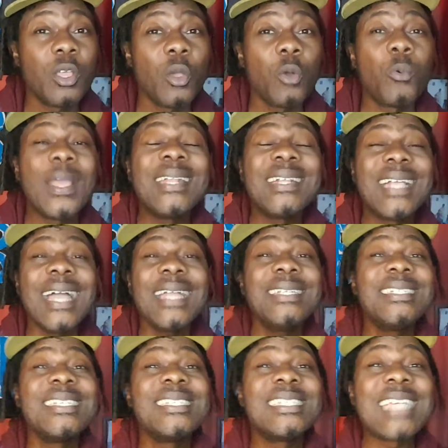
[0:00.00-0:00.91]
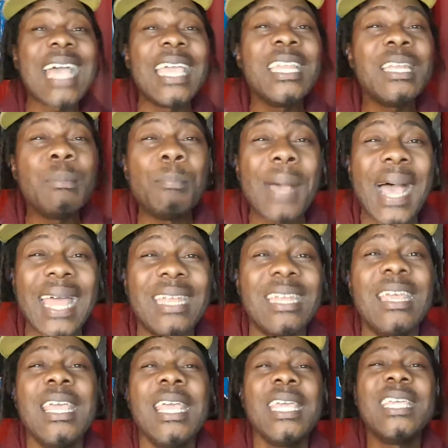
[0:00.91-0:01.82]
When God designed man,
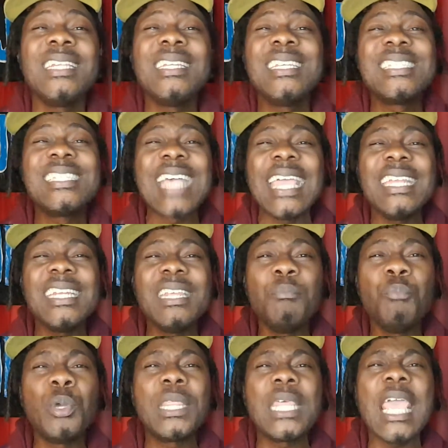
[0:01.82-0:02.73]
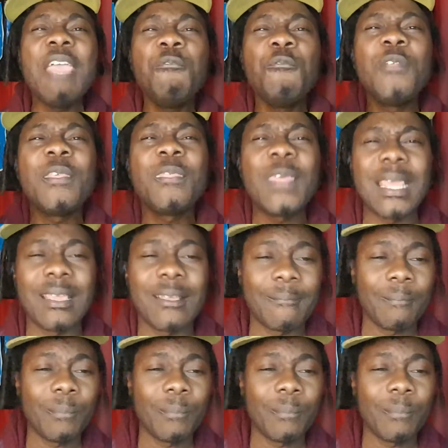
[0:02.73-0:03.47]
he designed him with everything.